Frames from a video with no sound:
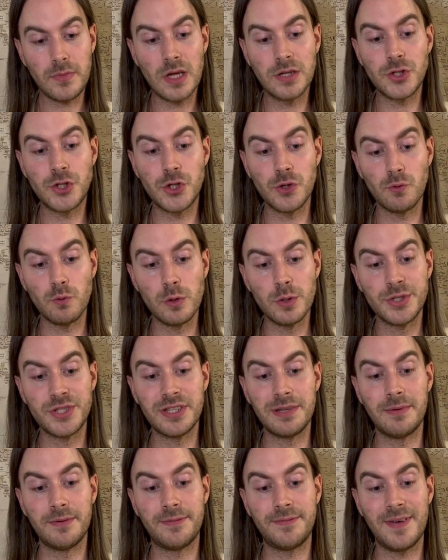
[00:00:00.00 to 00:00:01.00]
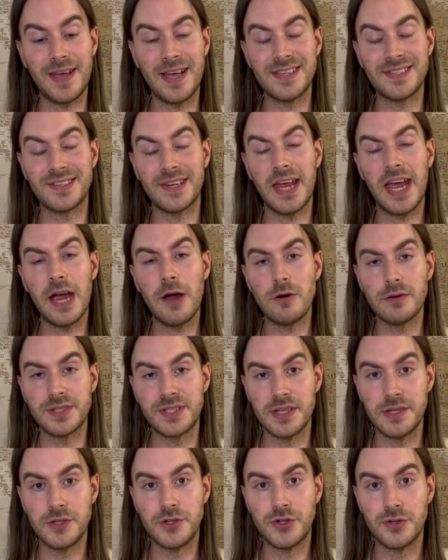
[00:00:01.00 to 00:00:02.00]
Jerusalem Affairs and
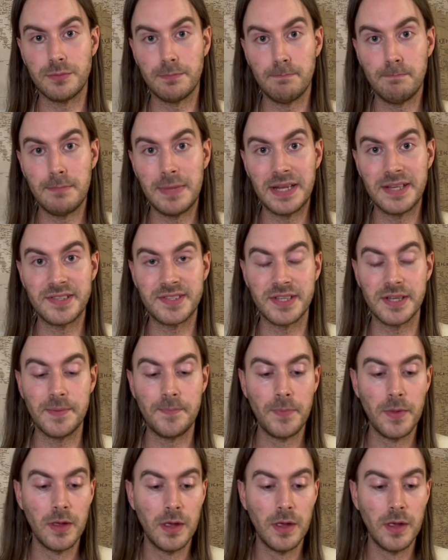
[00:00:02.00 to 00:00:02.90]
Heritage minister,